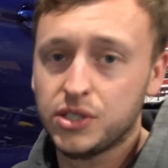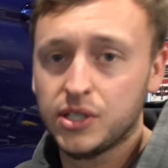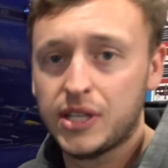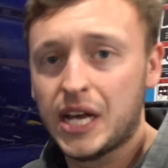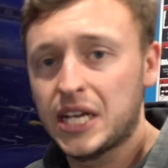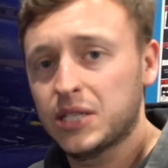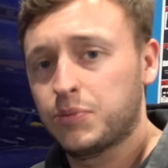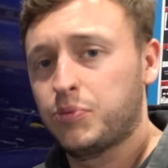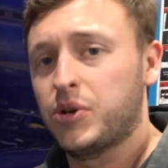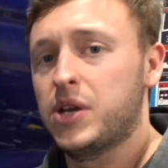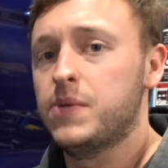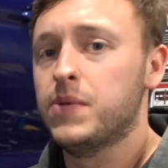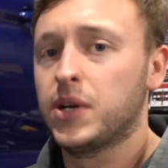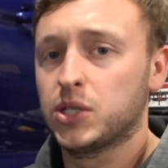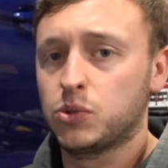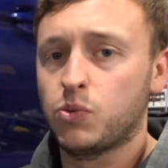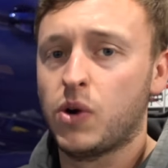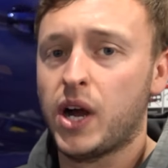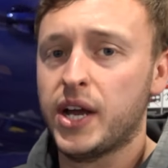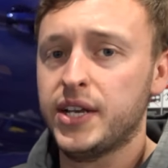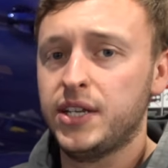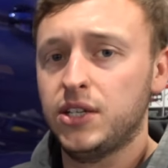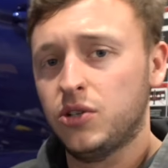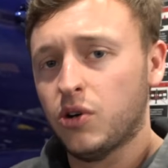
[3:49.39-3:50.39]
So that's pretty much
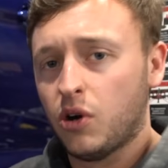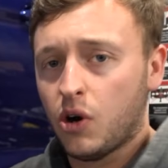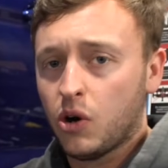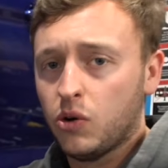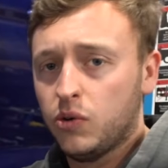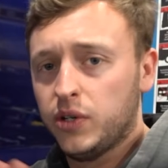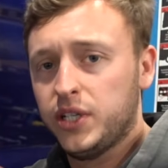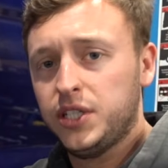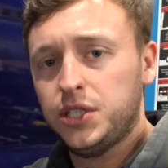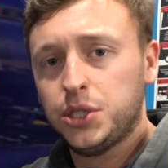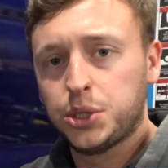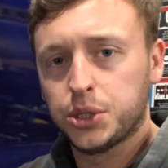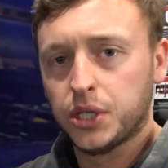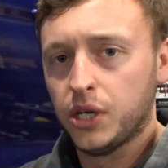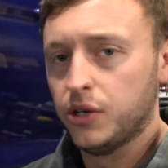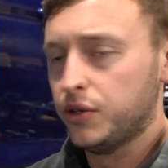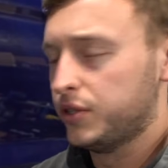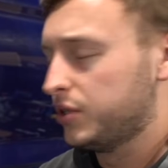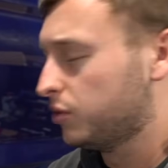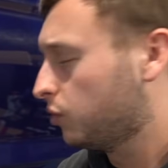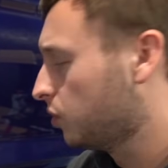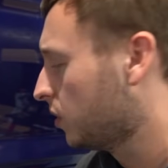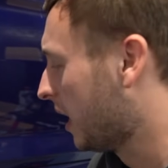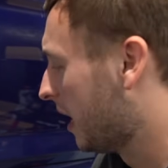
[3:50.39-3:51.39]
why I didn't do a whole intro
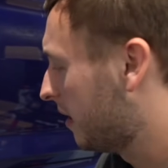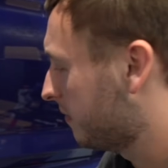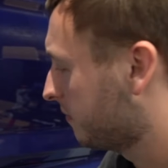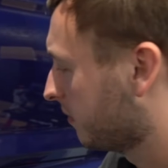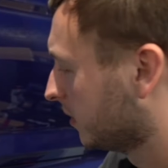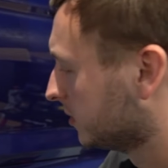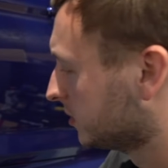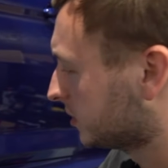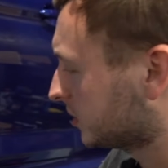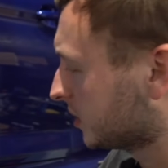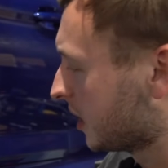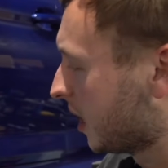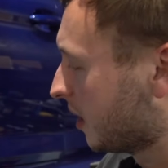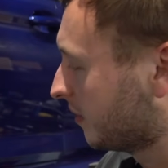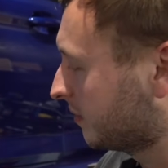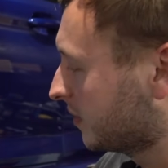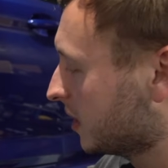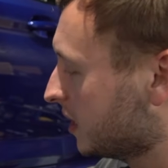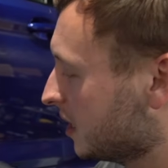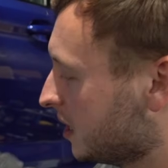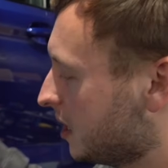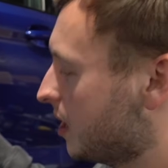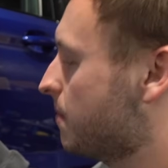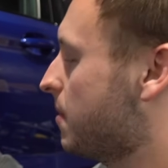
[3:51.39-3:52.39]
and all that fun
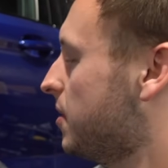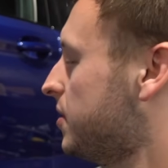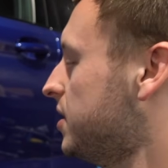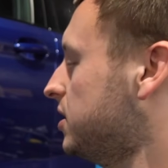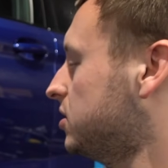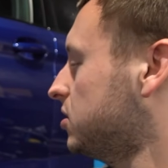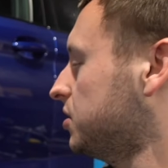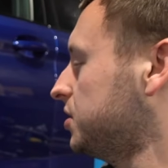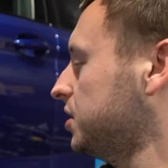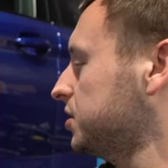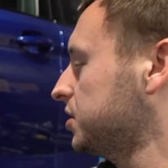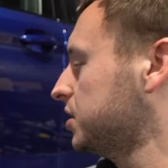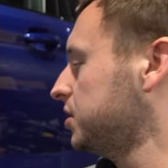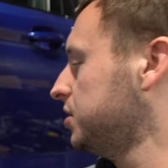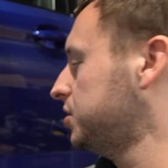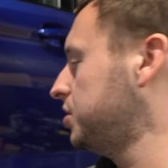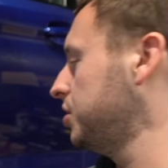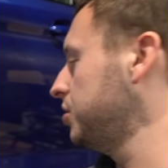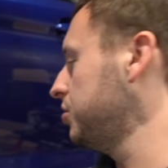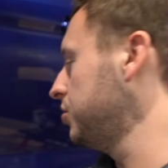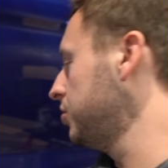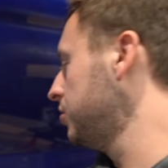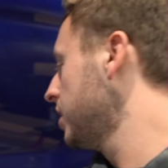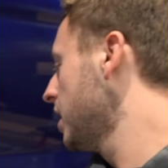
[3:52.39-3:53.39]
stuff. But these are
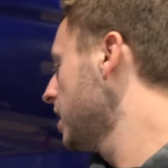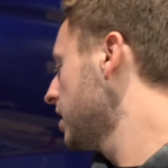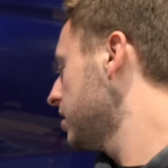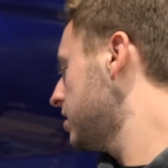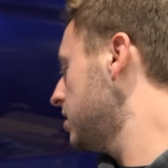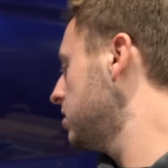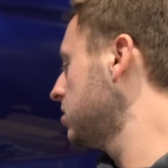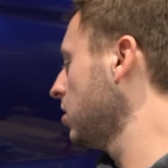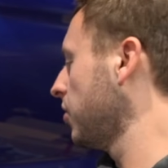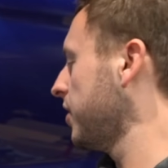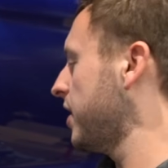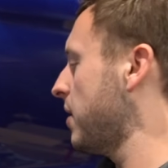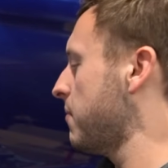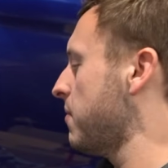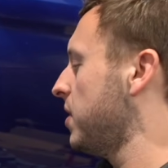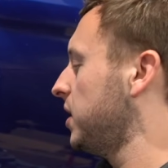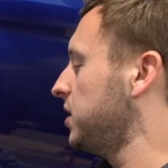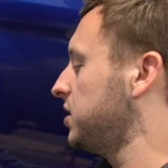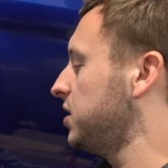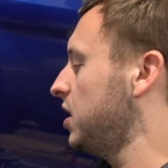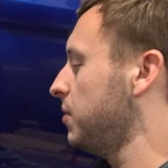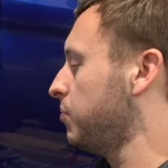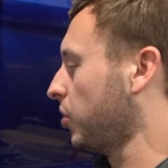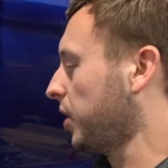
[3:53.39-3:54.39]
discontinued. These are an
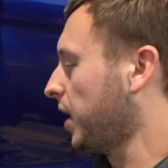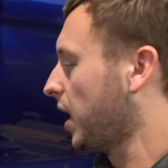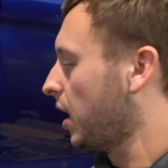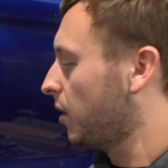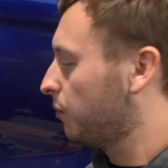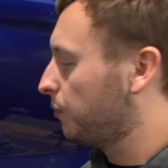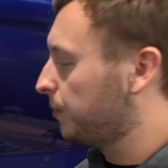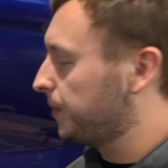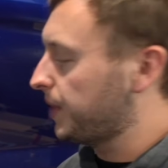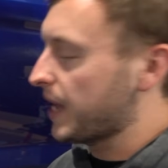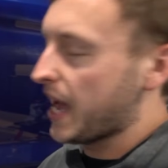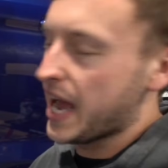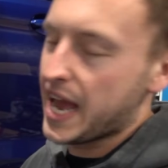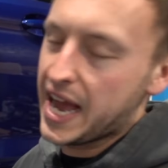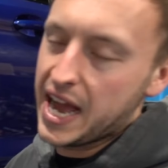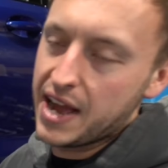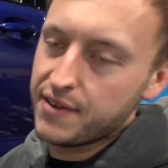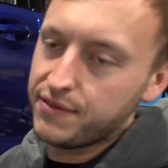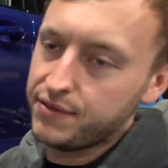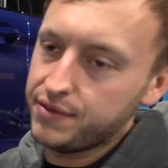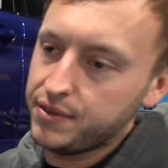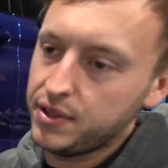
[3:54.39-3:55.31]
M8C product. We have